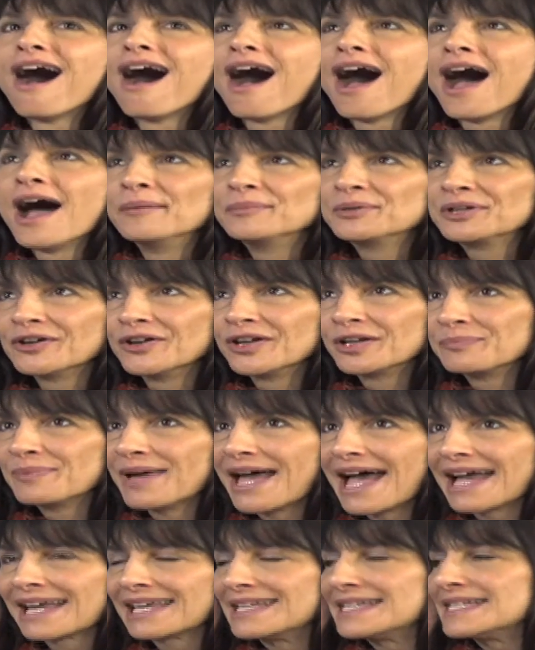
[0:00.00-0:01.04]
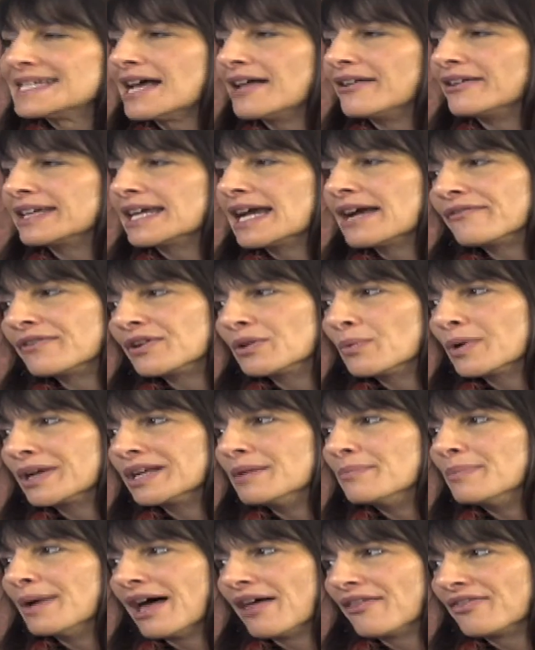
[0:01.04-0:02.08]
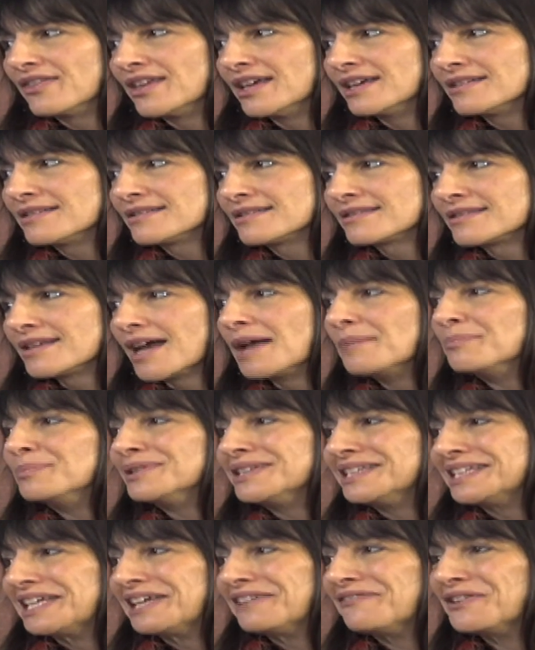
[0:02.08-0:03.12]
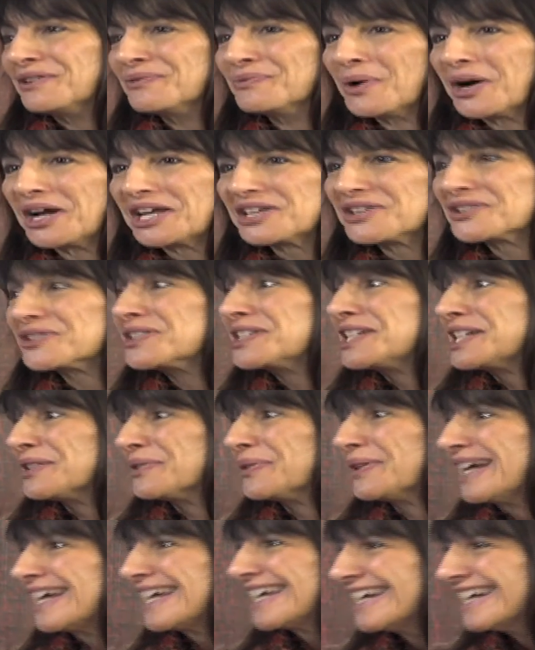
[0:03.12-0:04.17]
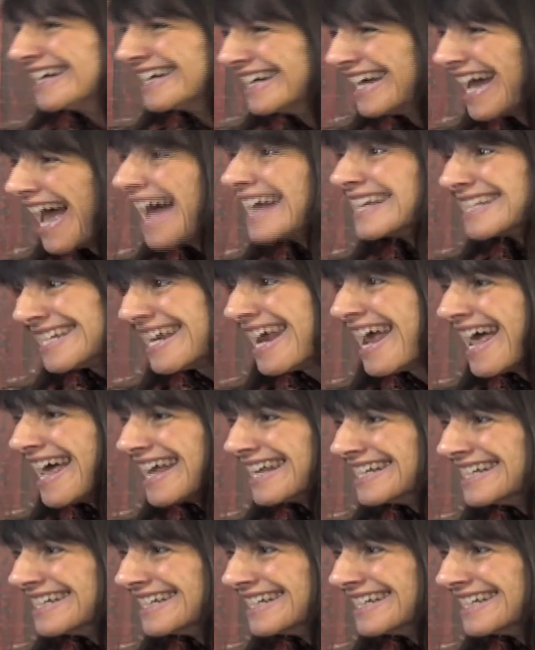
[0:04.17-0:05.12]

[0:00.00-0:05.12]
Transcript: I'm going back and telling everyone about this. I believe in what you're doing." At 10.